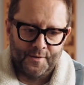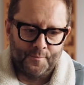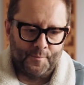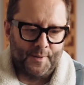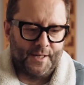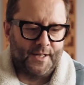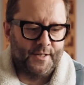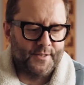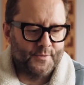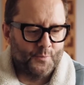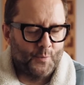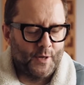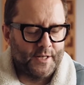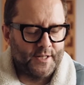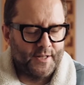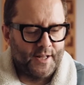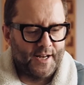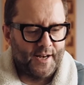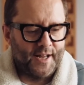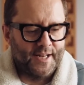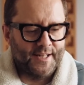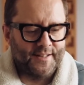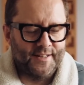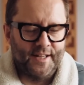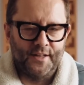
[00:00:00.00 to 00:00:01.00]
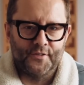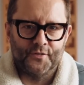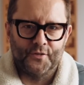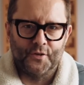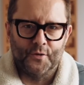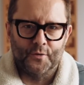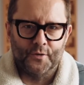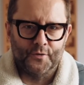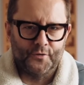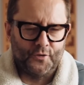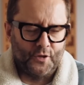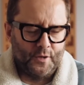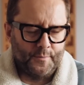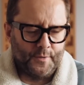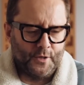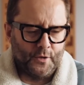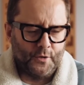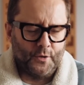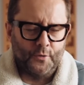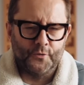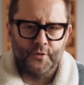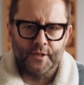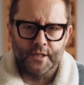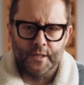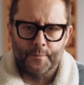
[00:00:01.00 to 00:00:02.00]
Because when they're like this, you assume you're
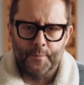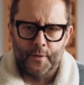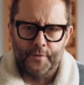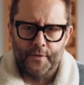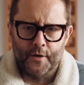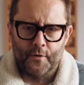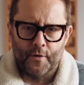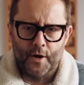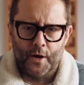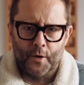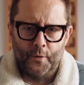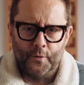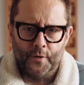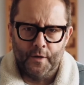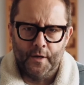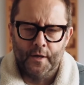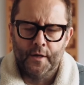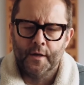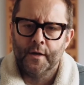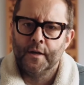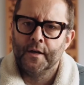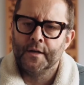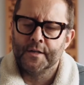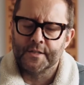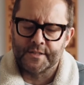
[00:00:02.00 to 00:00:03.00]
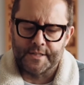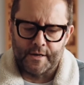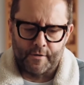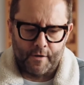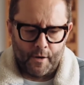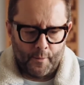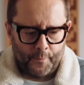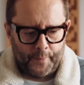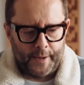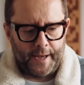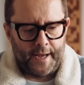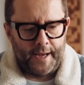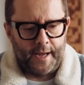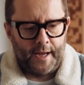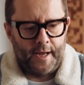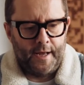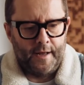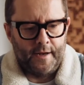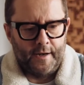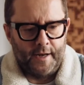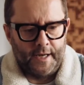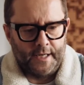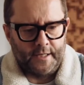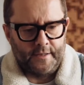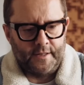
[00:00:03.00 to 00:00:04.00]
using them on their own. Stereo pair
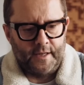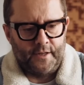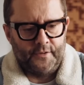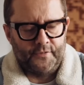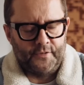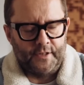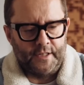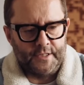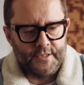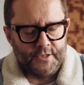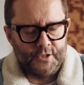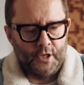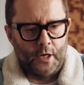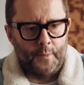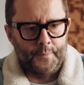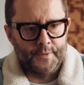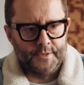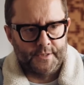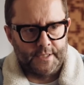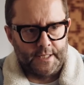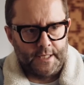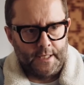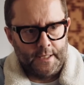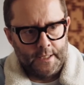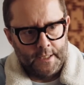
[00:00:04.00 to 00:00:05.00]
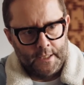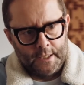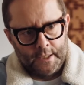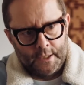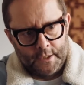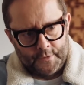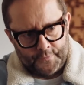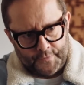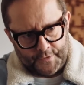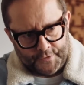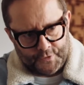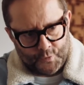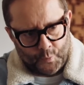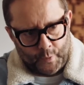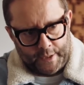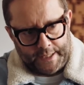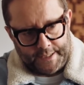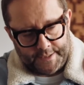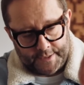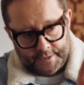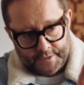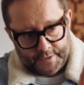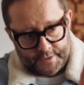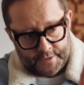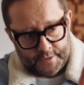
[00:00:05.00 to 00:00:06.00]
like this, and it stops the
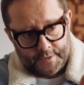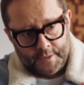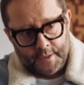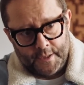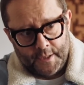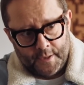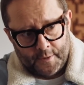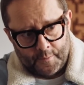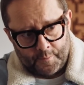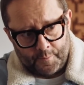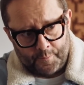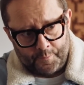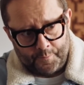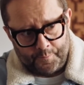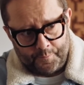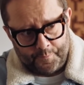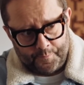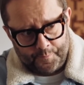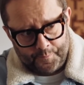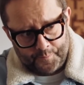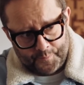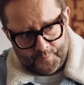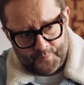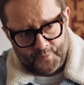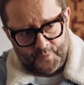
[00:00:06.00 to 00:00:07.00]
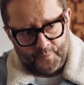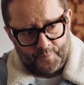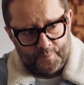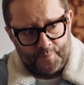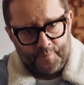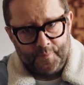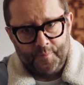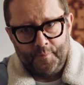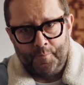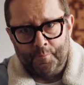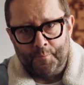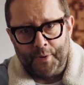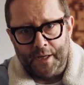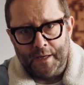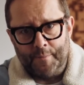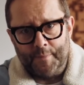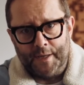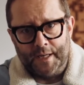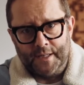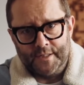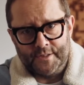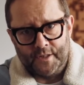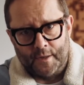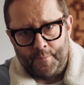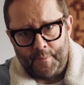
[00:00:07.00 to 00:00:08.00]
tweeters
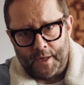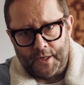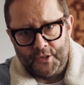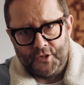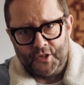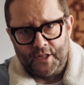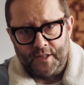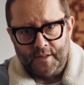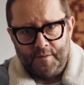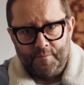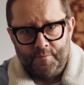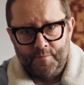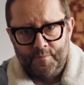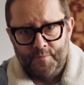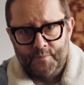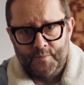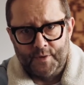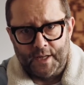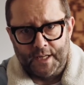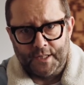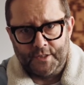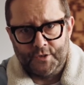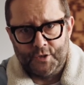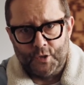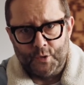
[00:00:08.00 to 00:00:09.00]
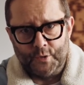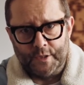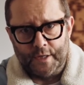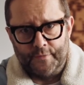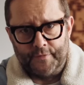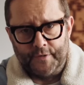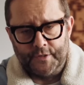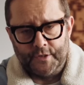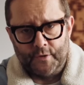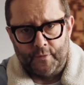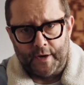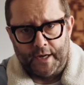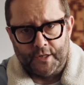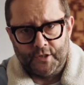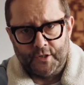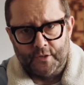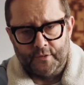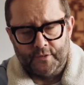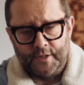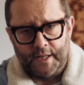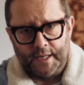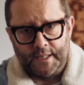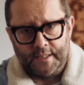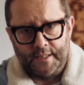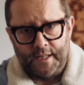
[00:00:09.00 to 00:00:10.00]
beaming so much in like two different
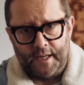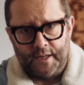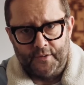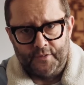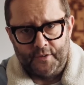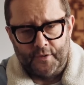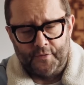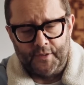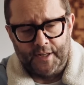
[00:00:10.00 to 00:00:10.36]
directions like this.